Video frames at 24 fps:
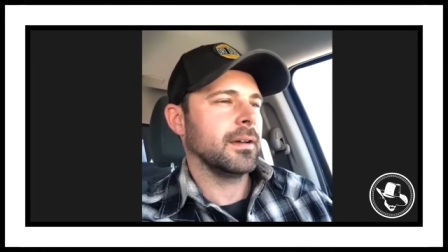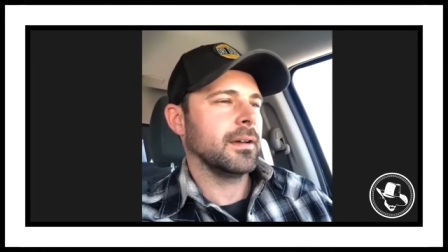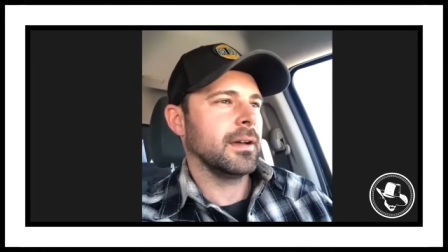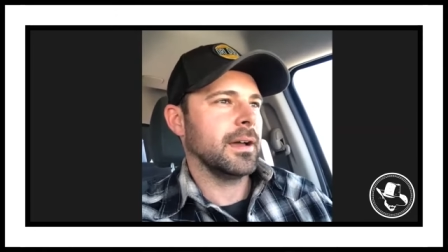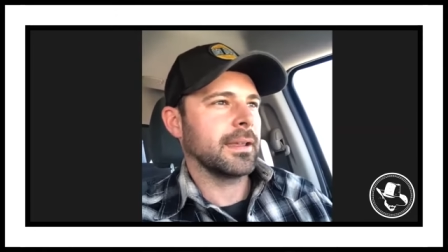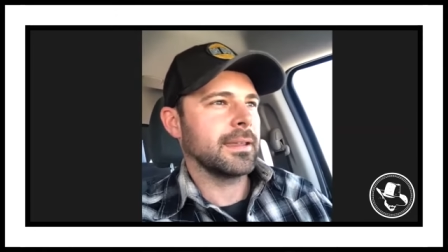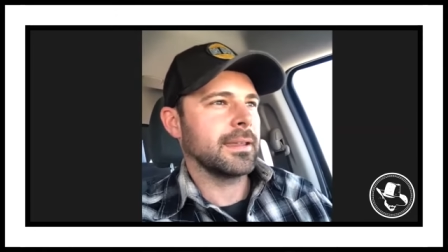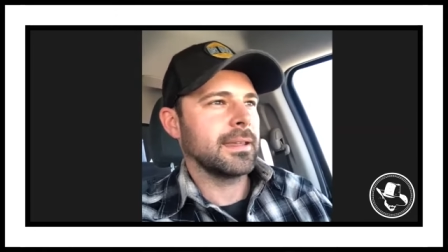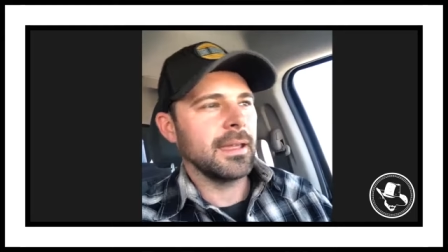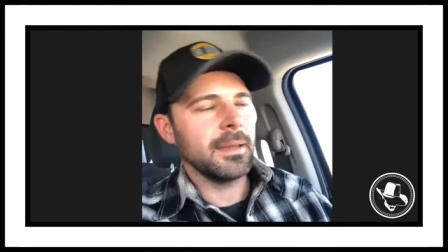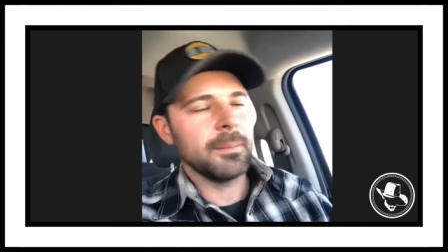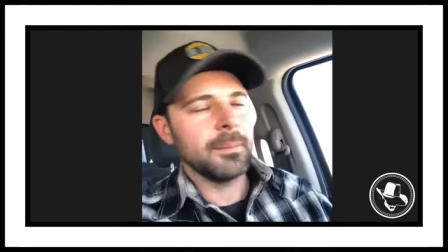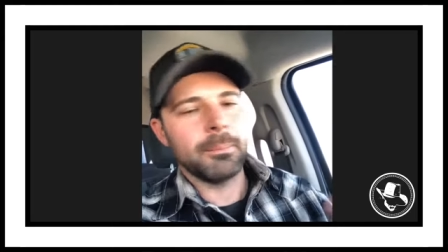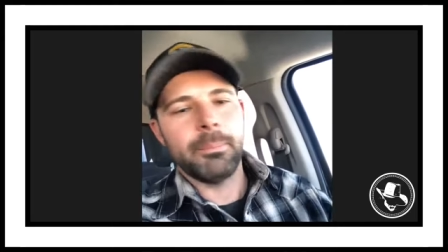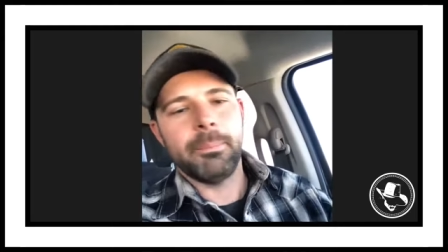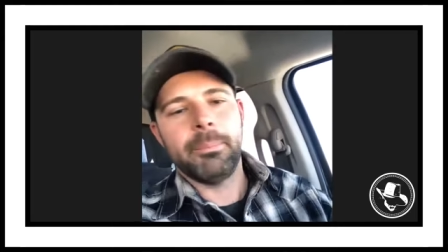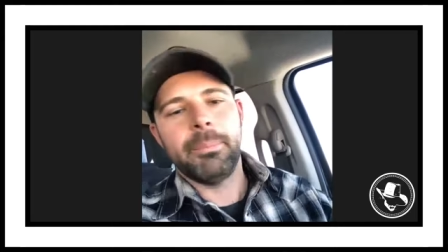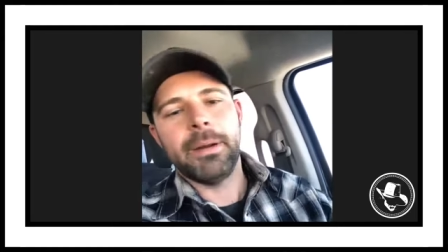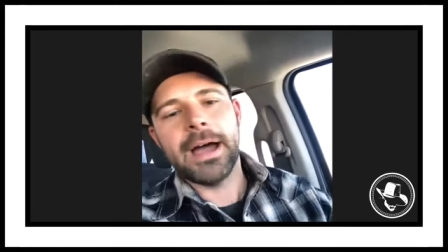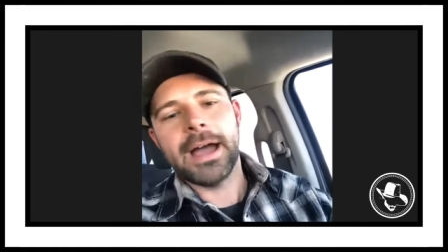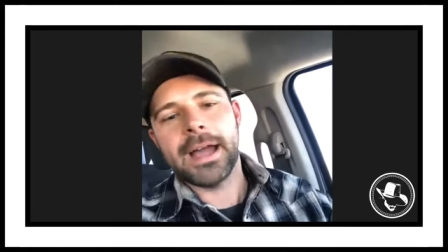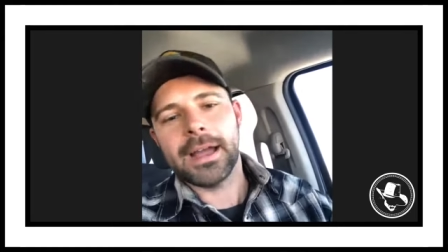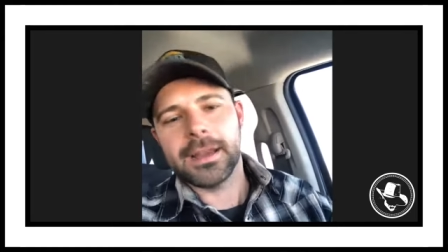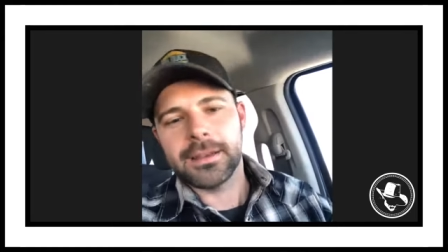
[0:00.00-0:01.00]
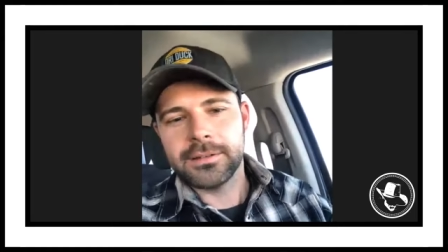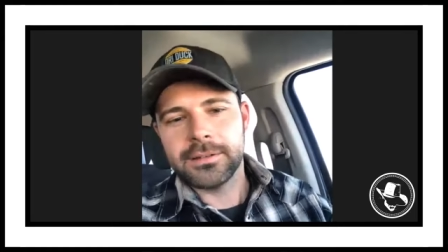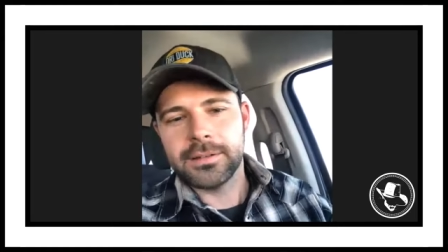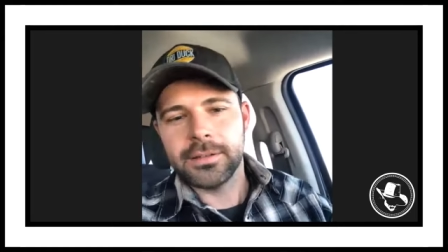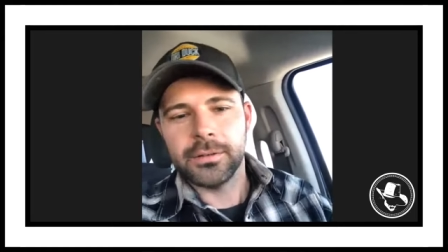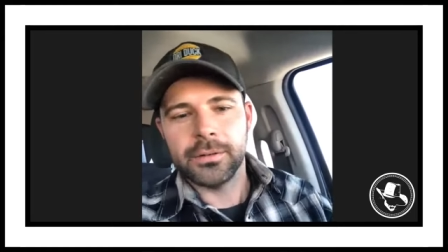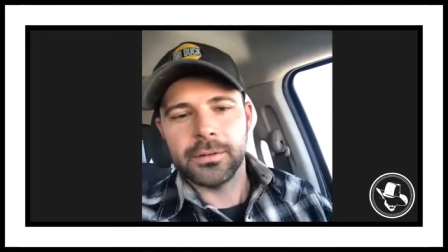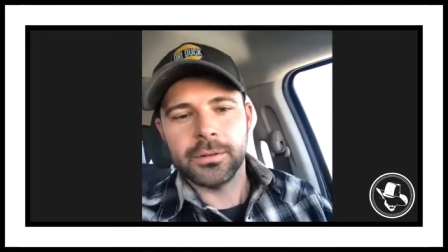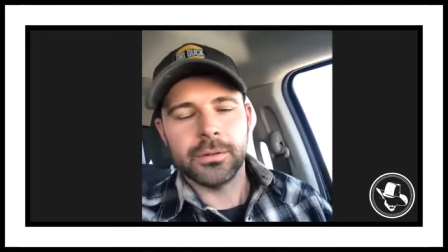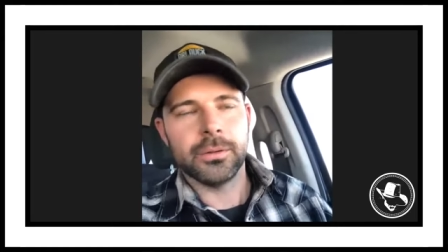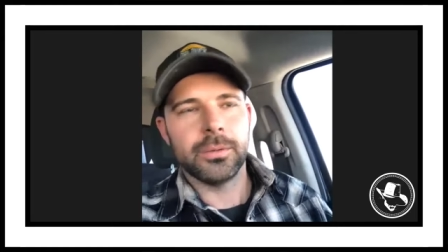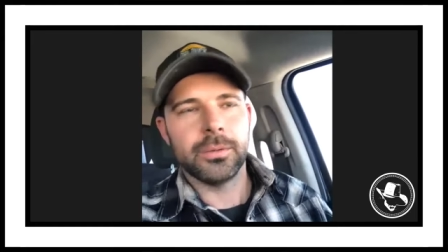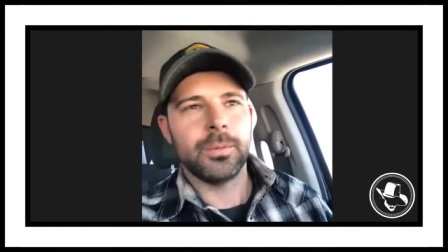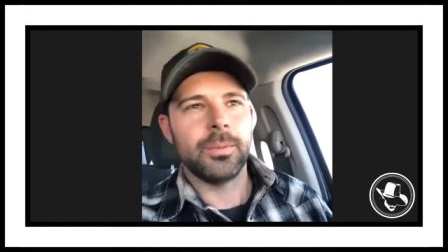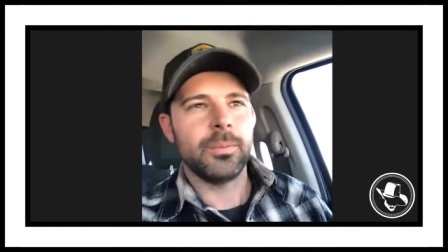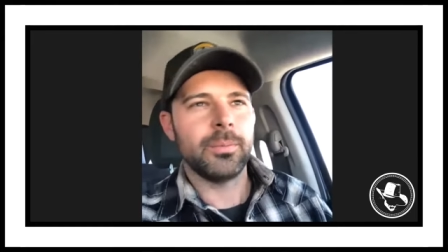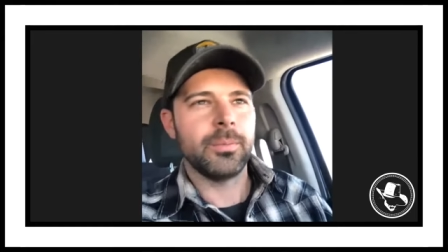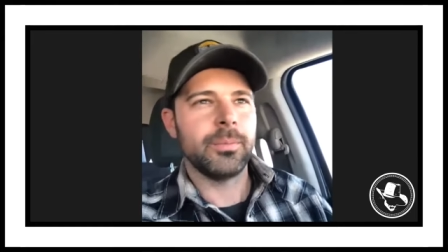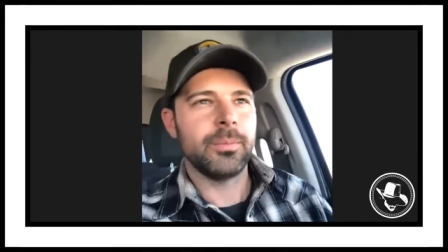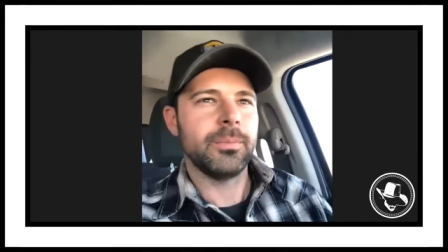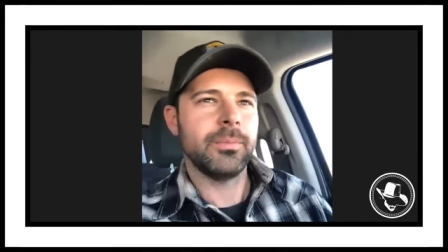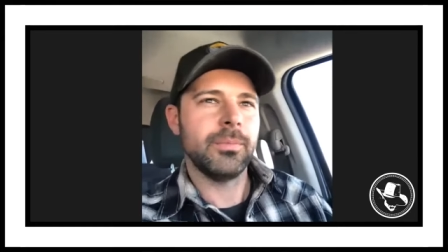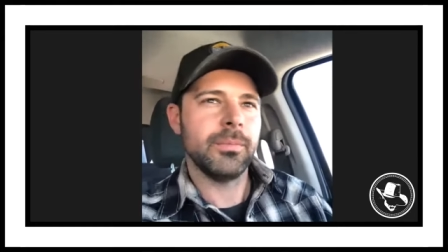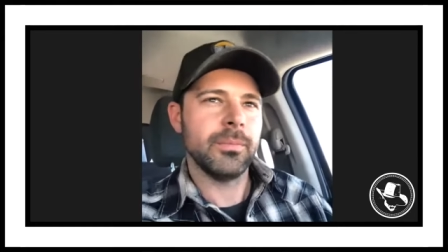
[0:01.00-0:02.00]
i came back to
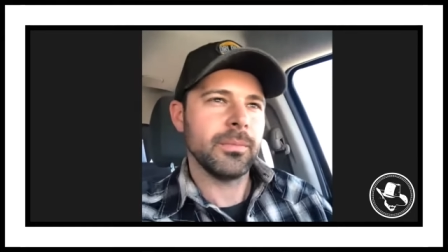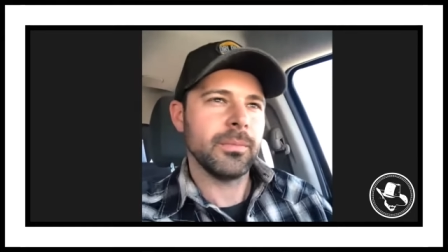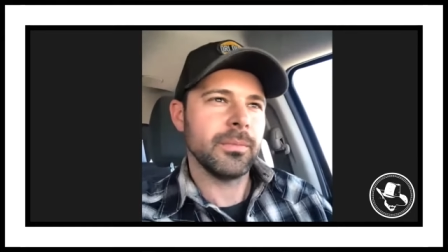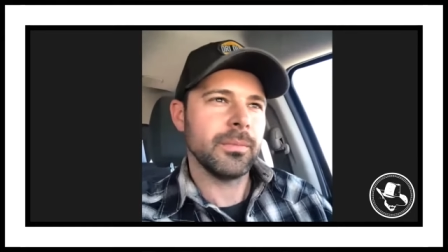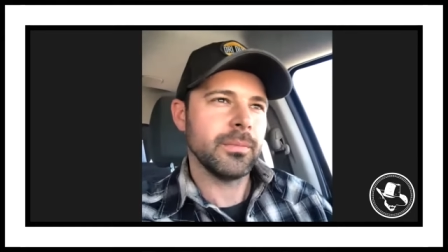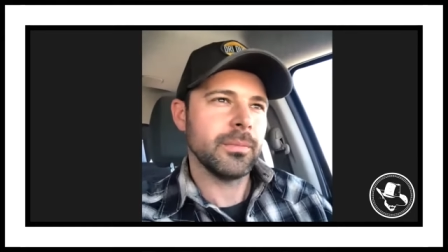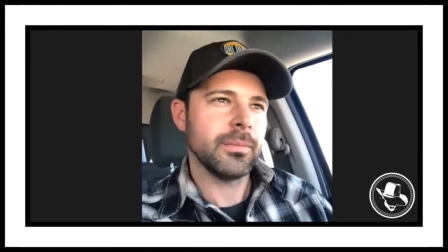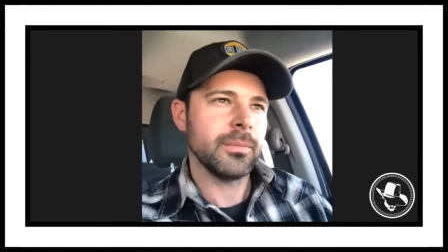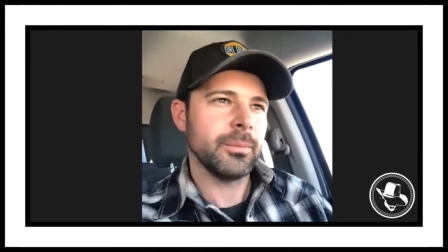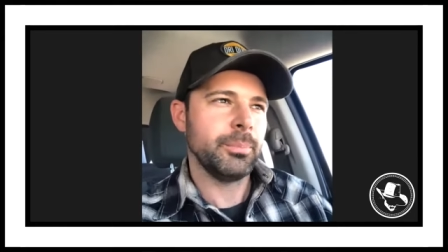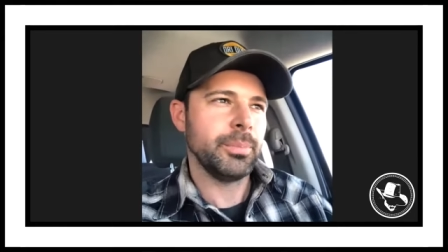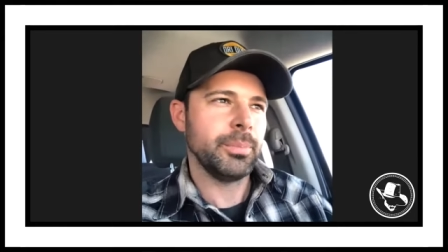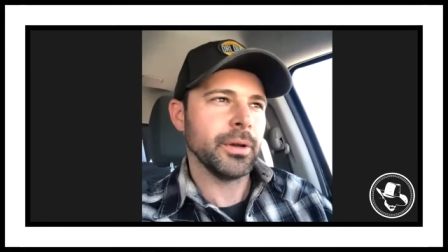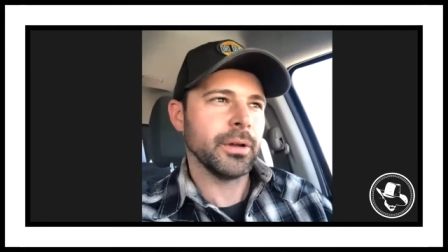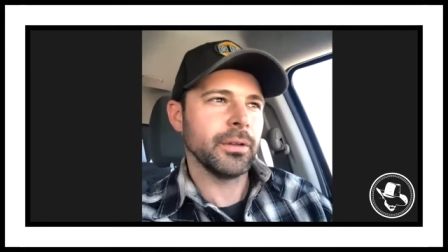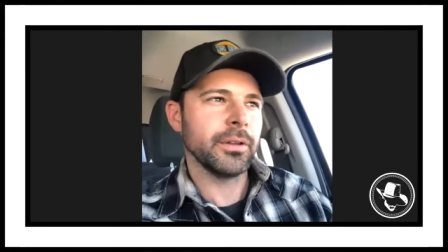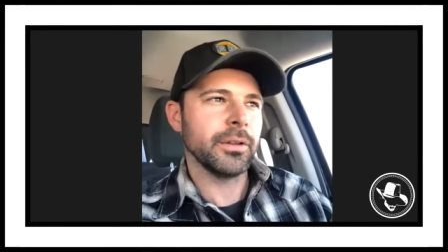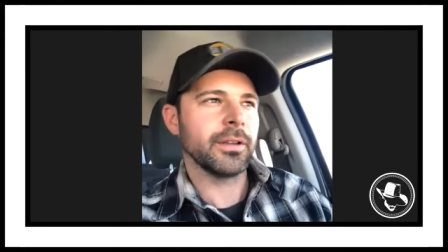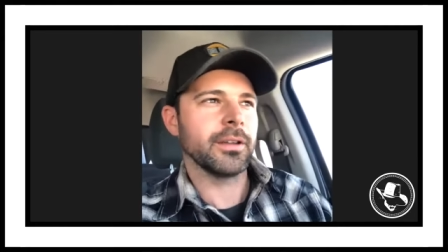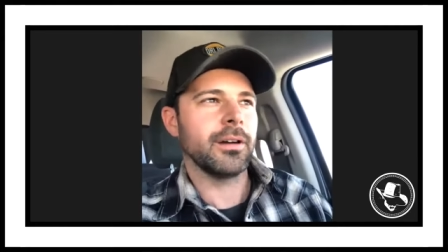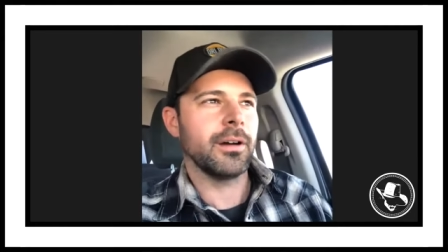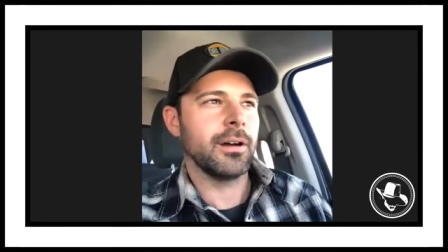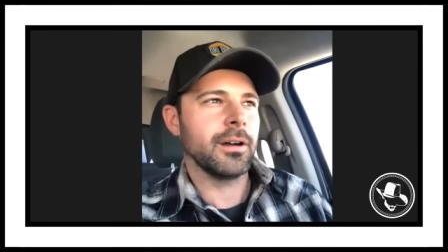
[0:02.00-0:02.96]
building